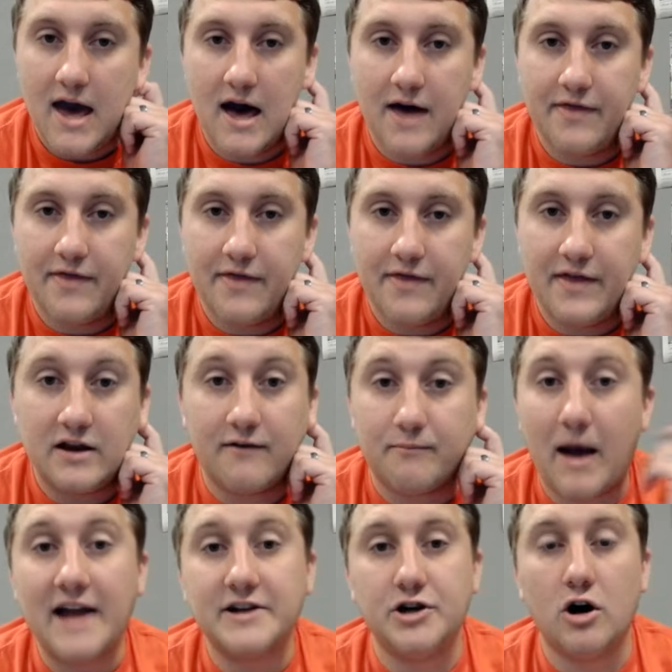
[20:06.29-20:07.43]
Then you have
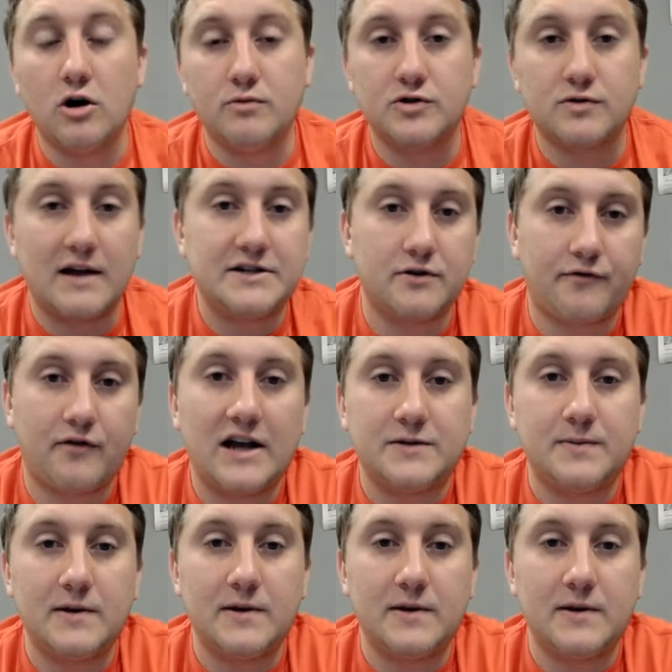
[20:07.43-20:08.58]
Bai Jobe, who's a redshirt
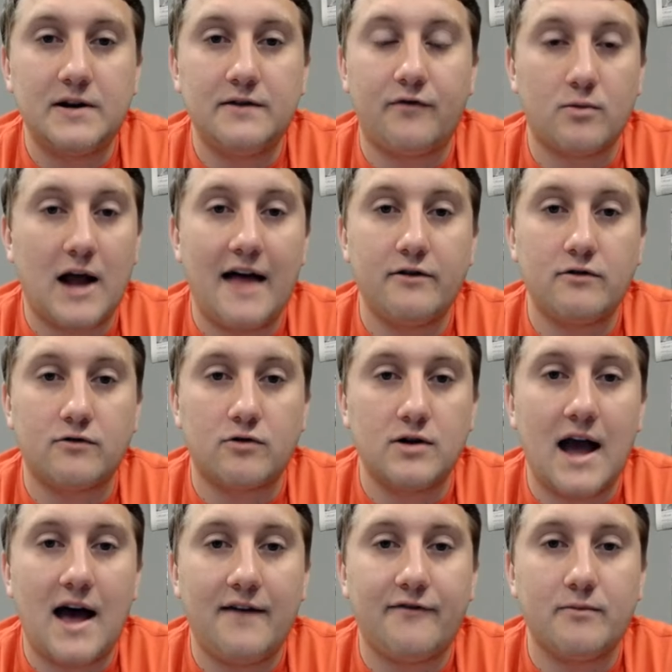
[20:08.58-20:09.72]
freshman, former highly recruited
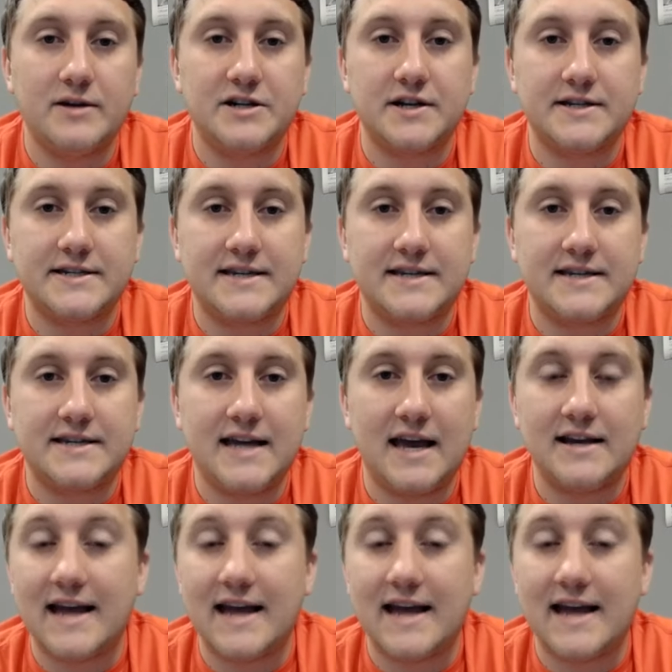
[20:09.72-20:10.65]
guy from Michigan State.